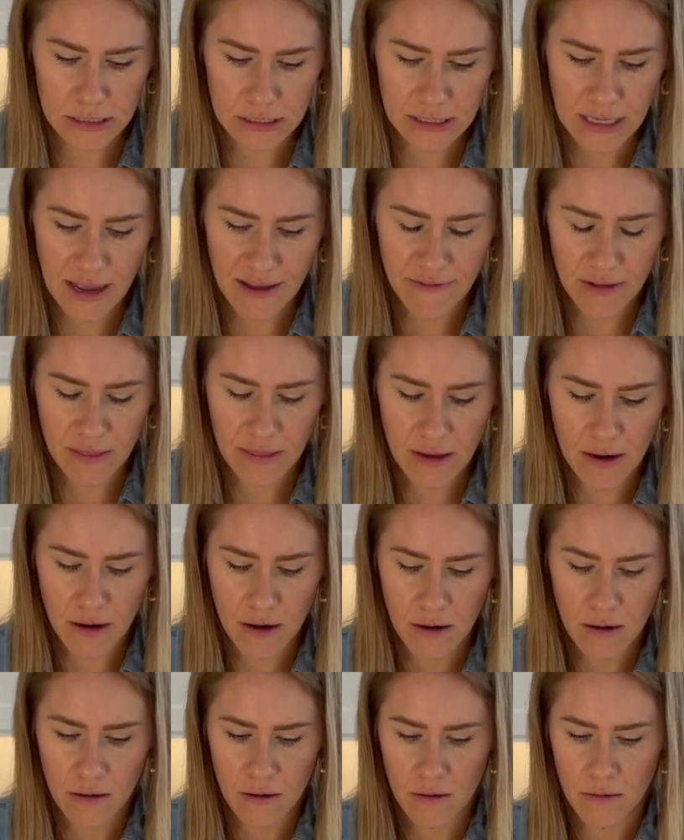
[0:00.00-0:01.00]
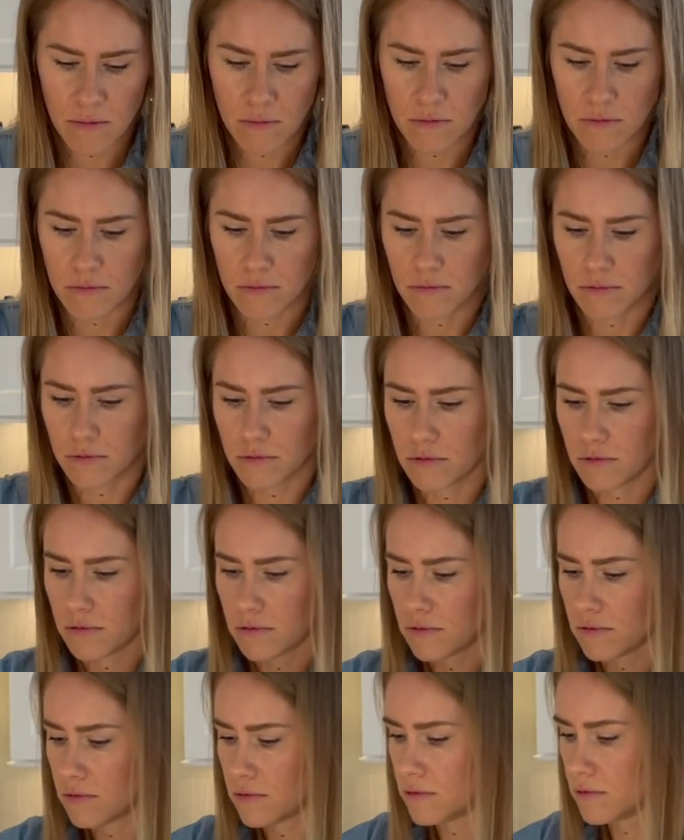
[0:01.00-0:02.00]
Dive in there.
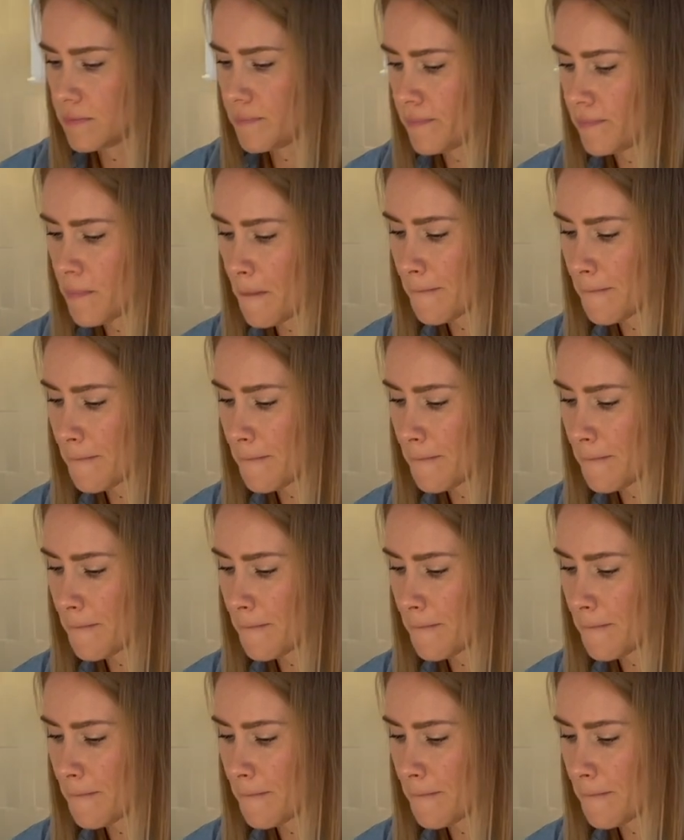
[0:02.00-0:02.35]
You